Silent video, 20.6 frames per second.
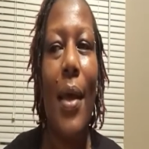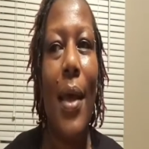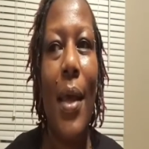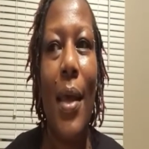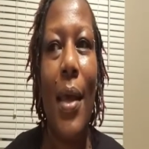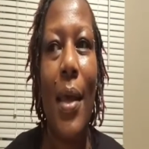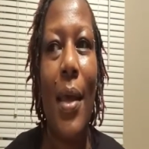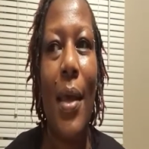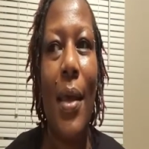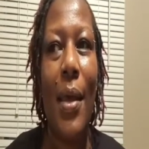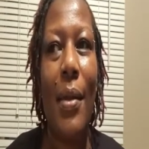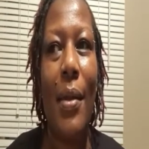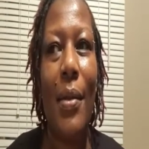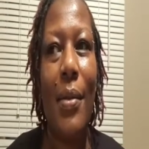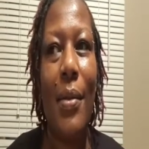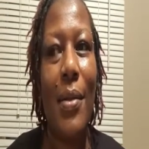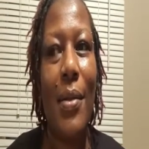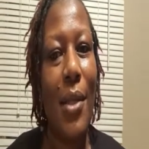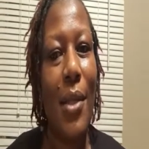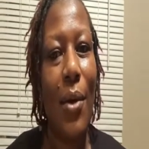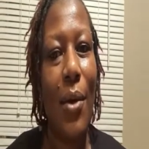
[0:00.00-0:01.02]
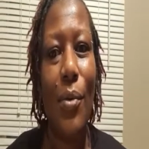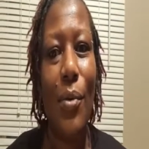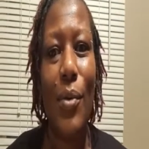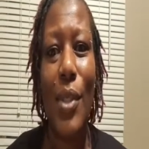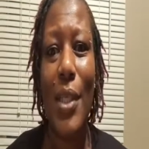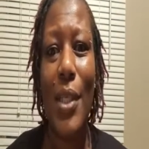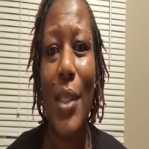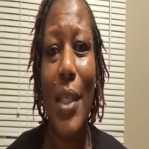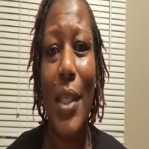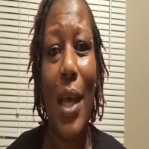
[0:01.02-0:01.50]
And so you
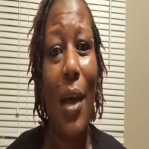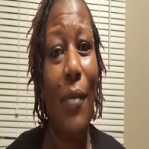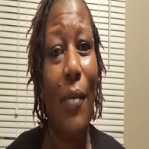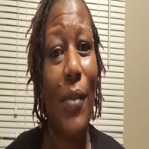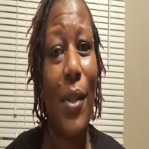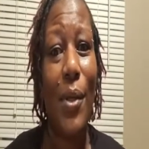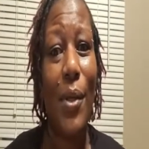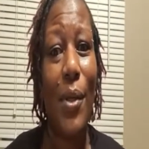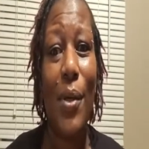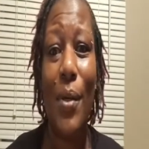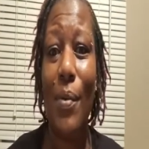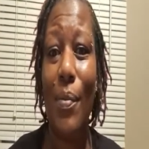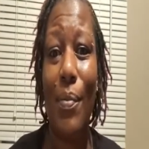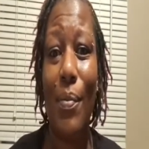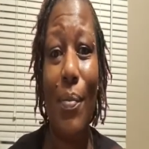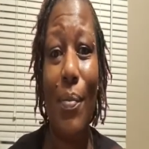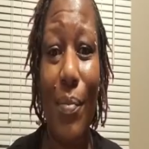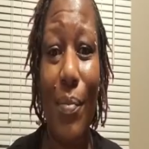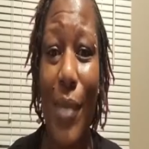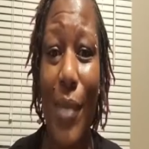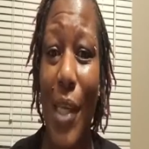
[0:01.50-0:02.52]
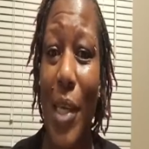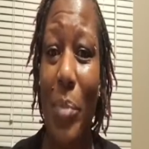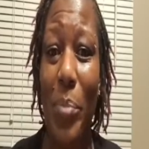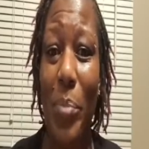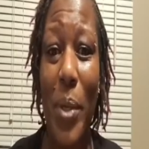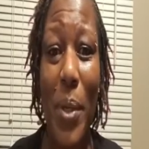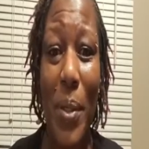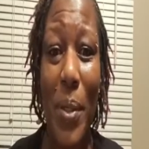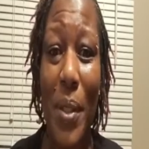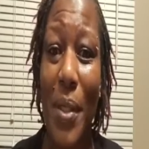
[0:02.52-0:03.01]
just have to keep
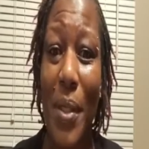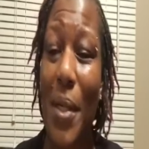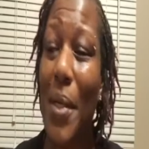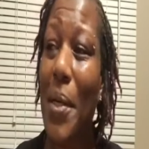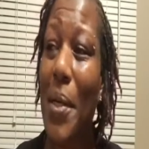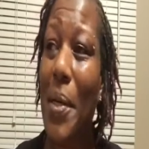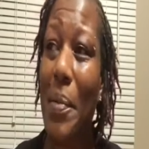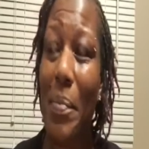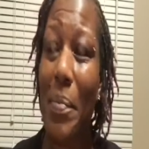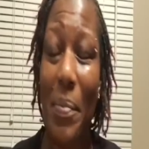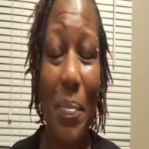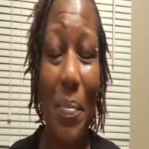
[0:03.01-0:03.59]
building it up.